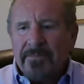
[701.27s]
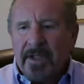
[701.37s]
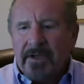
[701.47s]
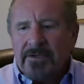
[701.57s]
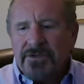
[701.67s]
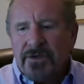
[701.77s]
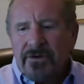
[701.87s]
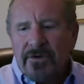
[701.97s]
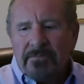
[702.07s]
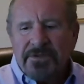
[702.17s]
So
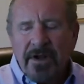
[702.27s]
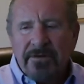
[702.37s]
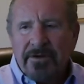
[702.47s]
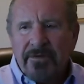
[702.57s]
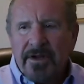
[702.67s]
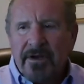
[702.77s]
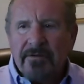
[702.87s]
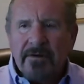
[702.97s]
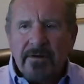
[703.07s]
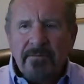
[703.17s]
I'm starting to
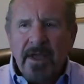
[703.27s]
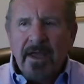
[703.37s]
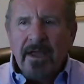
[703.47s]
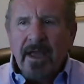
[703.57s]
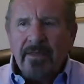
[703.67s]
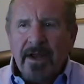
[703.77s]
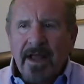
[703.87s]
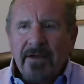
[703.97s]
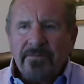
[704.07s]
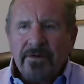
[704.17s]
recover. And then
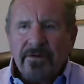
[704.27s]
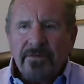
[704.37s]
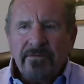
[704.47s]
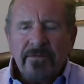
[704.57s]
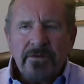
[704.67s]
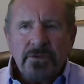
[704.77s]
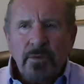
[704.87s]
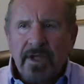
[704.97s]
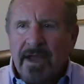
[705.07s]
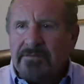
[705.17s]
after the first week, I
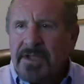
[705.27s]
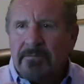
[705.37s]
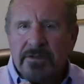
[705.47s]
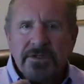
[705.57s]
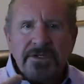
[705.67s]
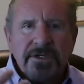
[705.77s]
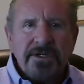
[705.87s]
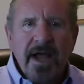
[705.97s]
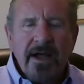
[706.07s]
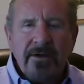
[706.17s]
was able to sit
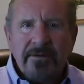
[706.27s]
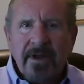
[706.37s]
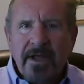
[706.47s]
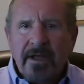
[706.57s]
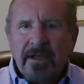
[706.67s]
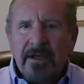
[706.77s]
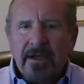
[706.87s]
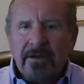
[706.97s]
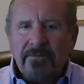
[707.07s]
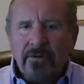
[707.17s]
down
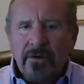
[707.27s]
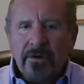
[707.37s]
for,